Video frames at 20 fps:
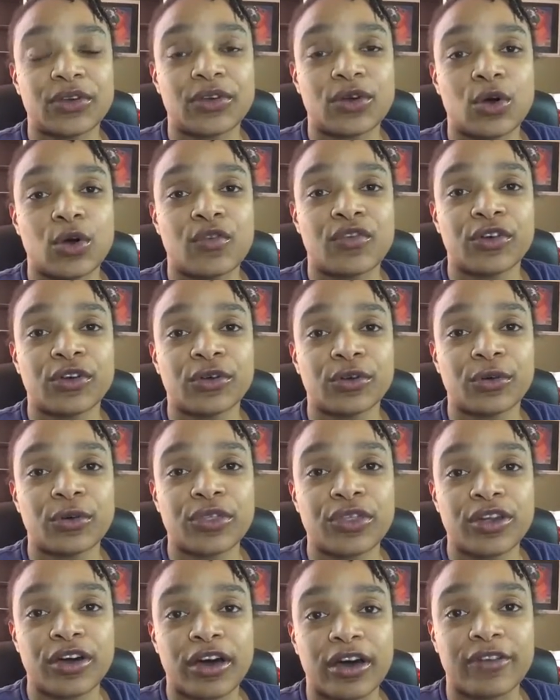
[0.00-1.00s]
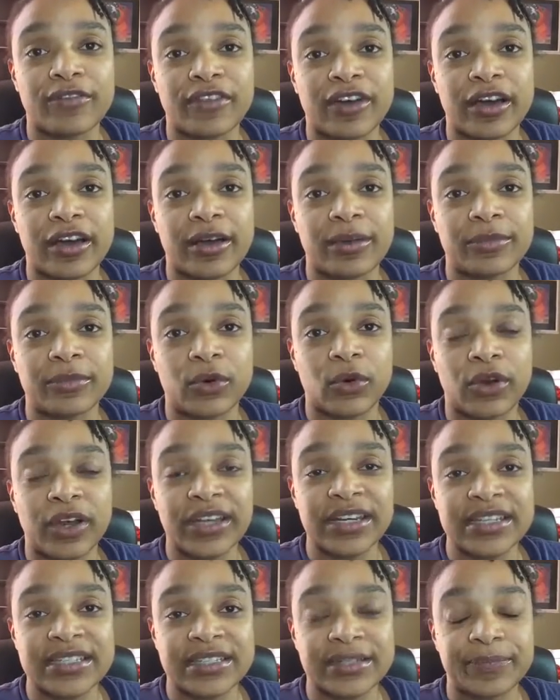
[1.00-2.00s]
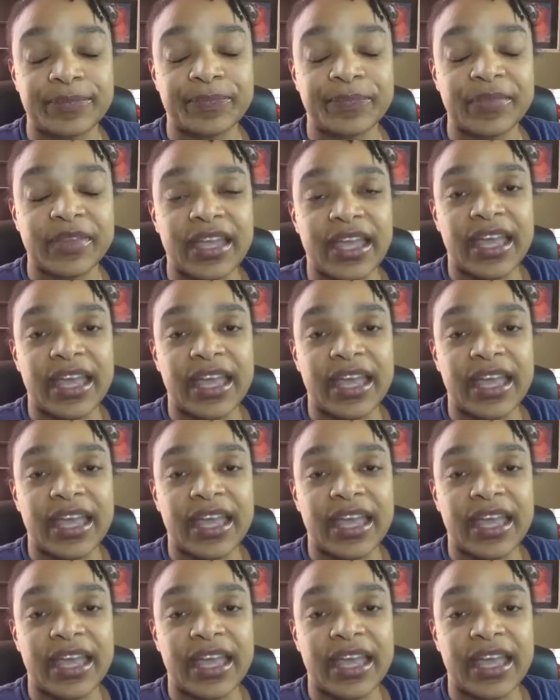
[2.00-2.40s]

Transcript: overgrowth of organism.